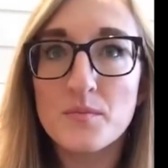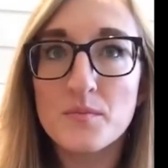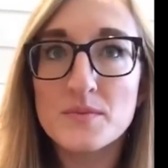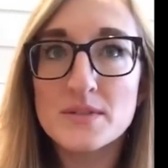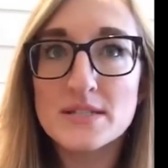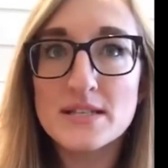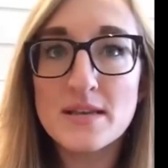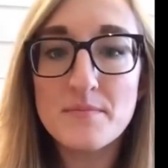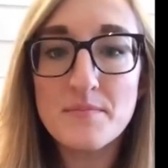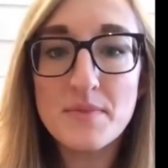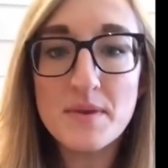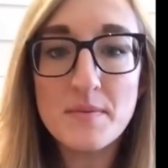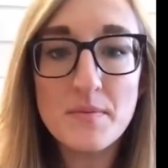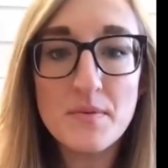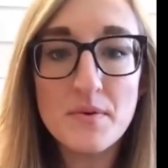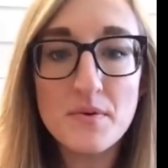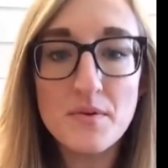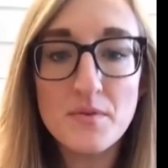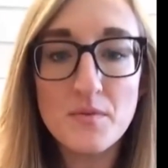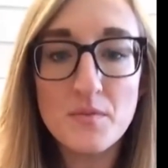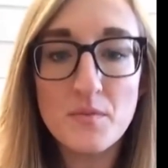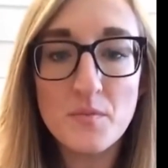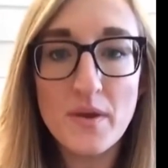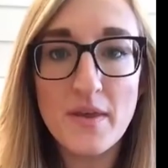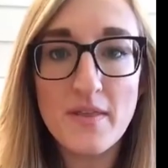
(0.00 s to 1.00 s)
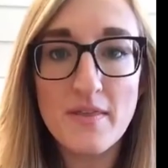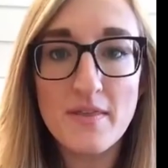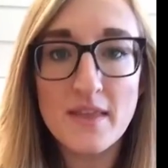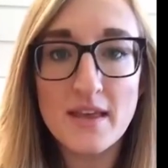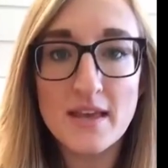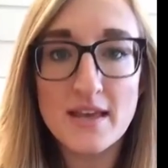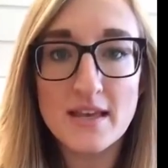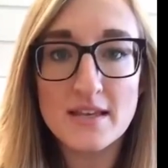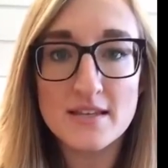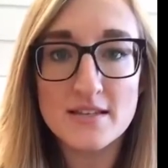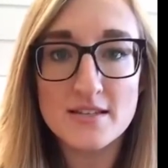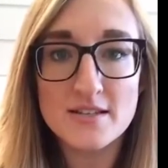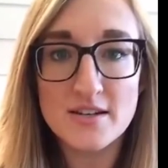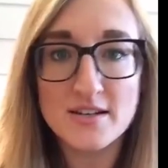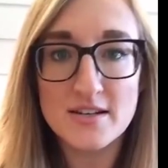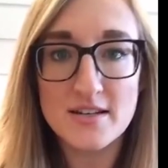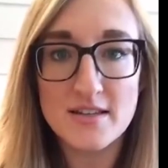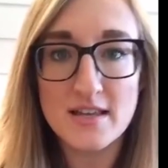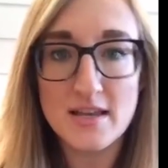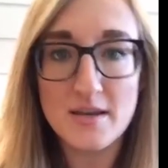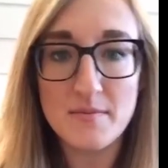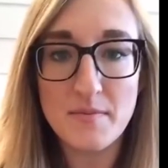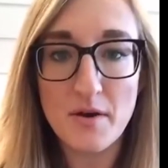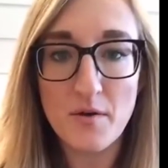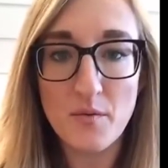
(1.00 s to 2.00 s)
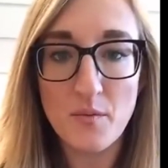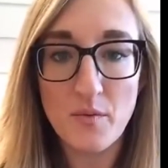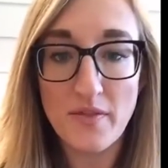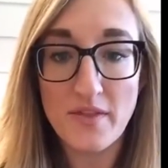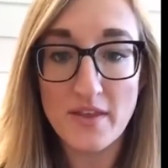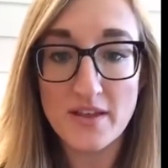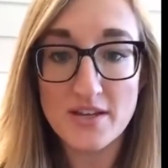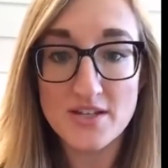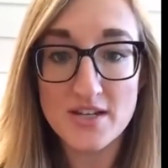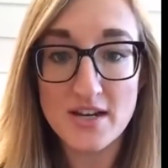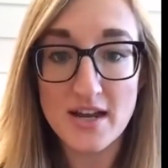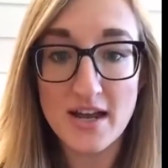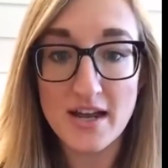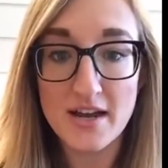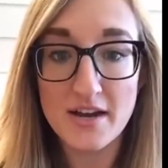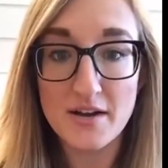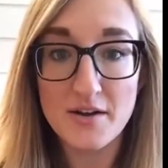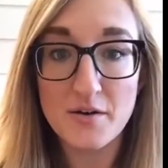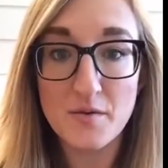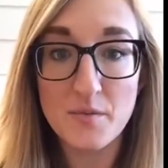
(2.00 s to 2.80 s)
some people, when they start to think about when they should hire